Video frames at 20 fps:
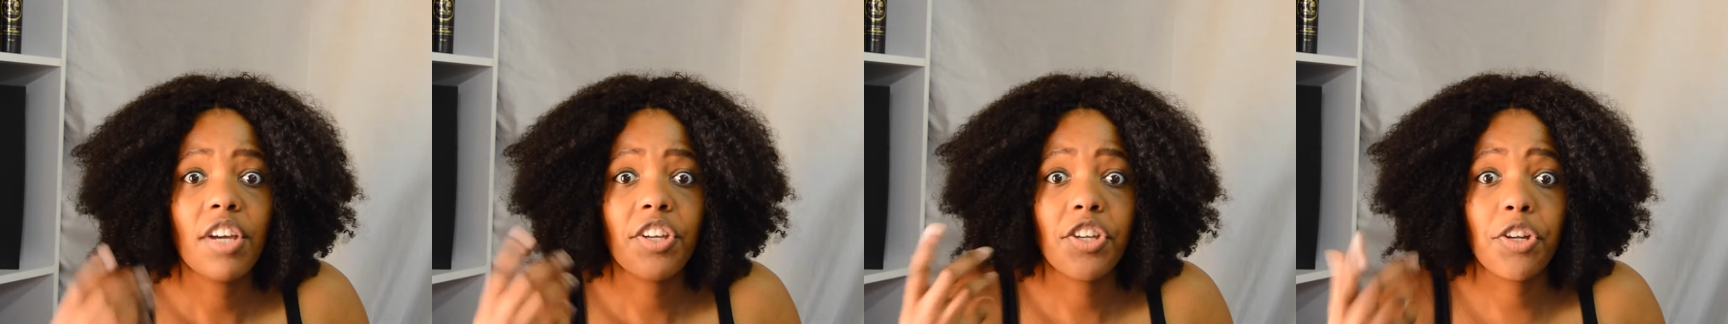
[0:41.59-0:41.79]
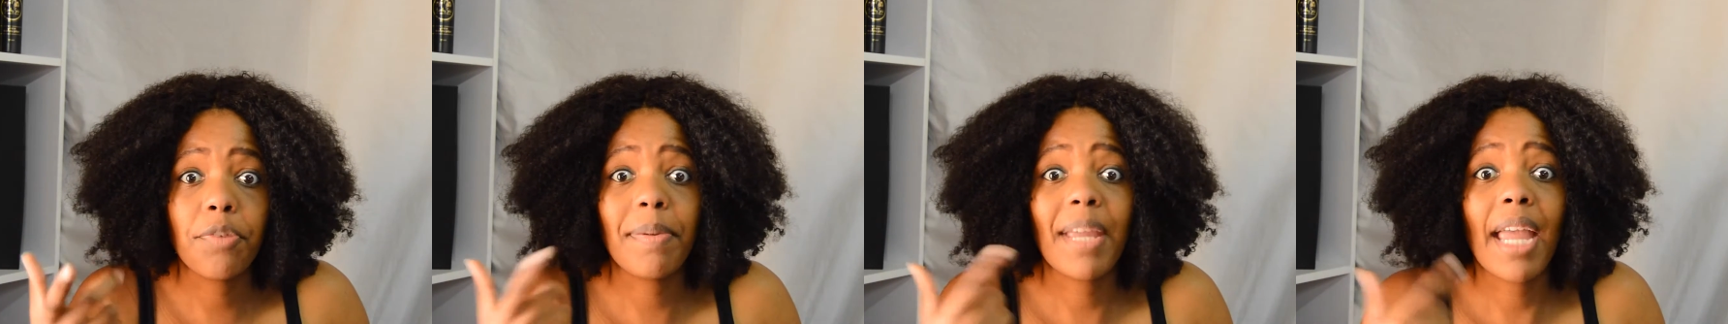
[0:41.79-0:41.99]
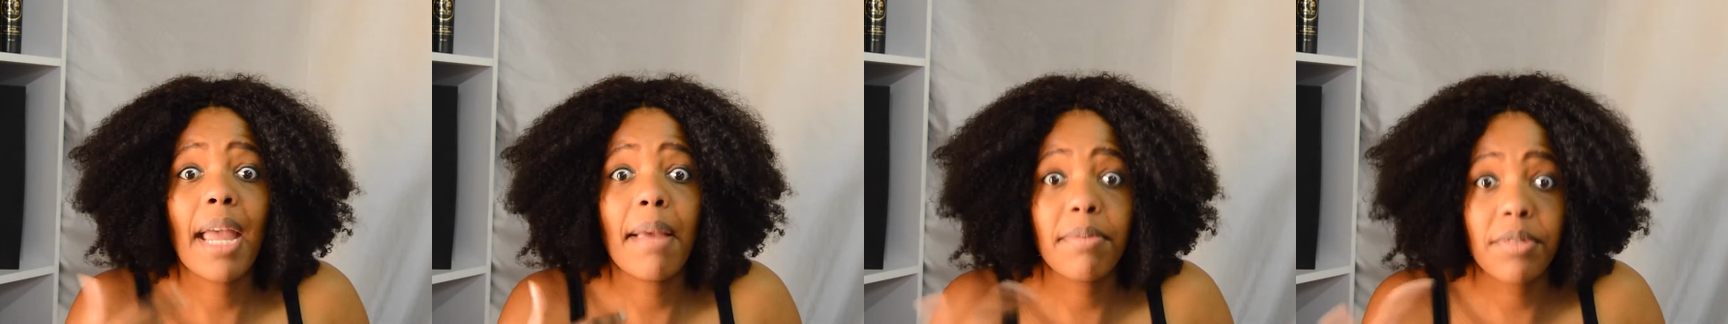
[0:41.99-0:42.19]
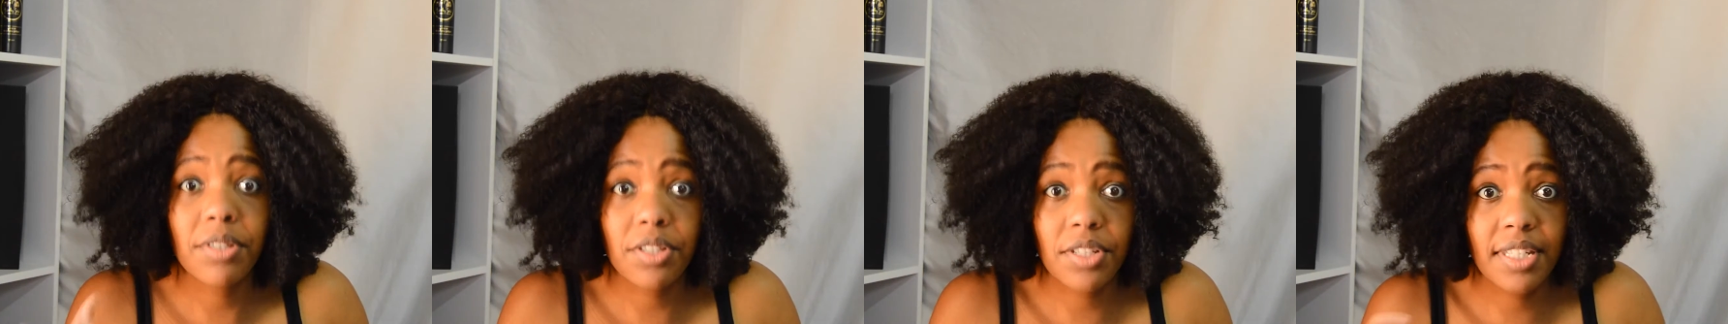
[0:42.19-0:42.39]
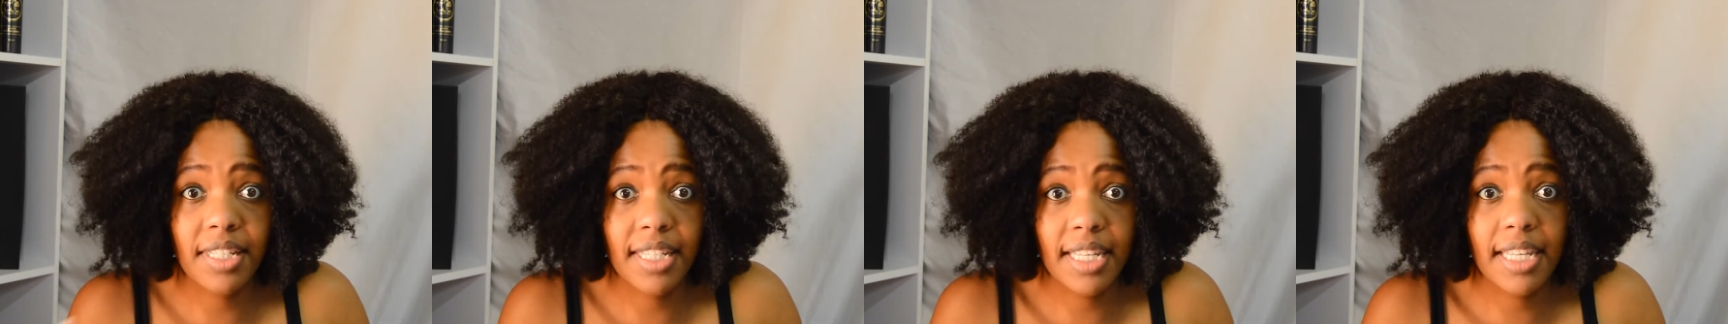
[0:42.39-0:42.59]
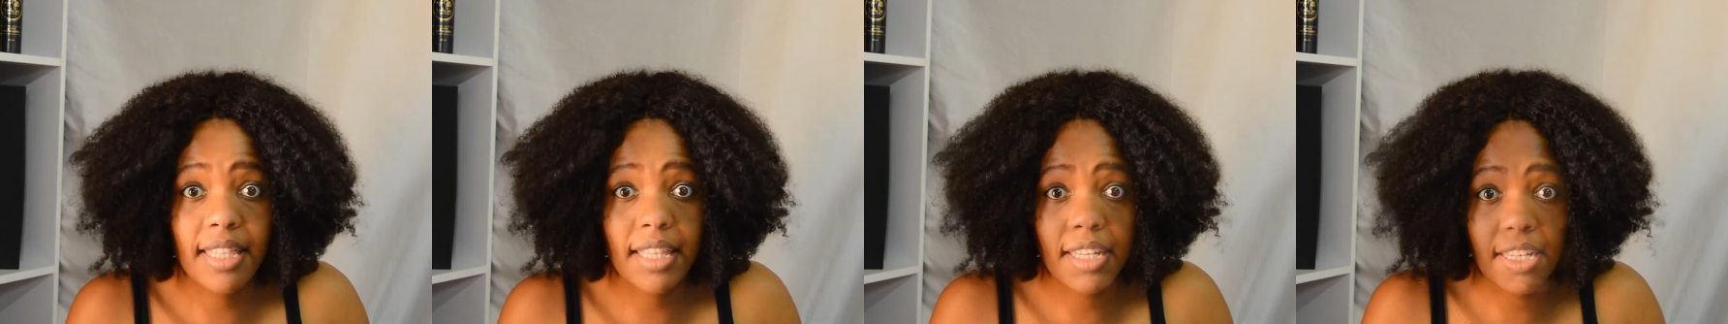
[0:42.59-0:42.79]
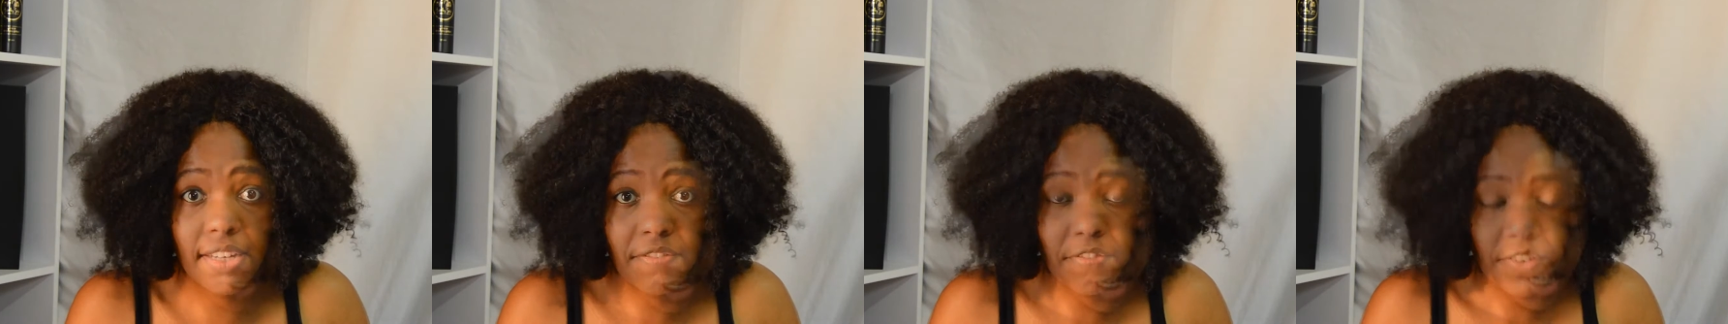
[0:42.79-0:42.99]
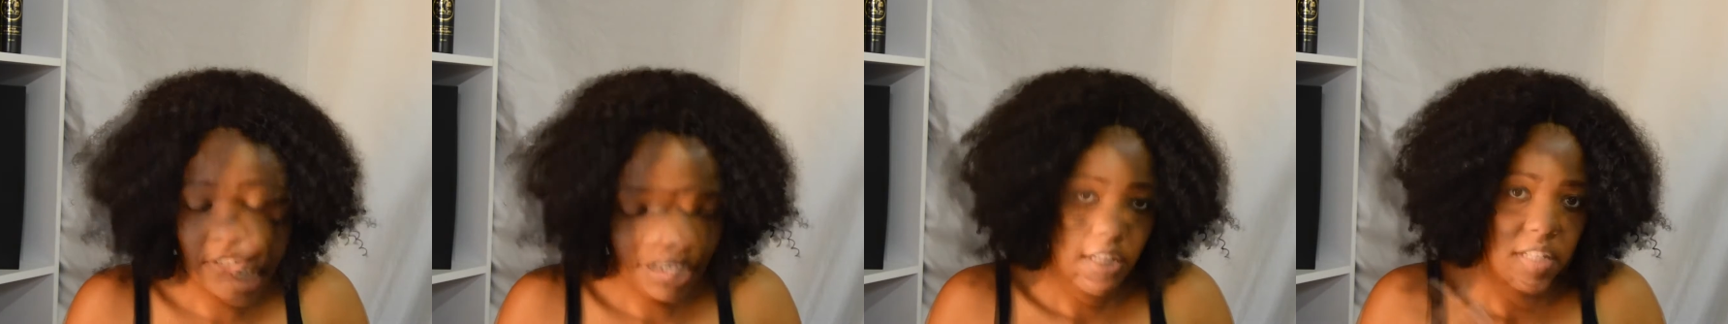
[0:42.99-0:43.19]
you'd be able to see the
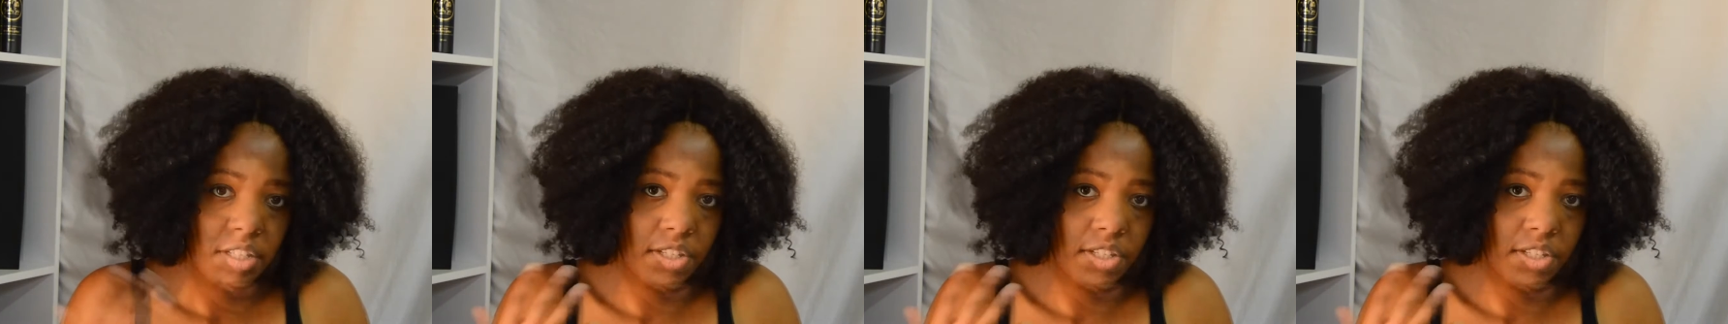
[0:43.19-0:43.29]
difference.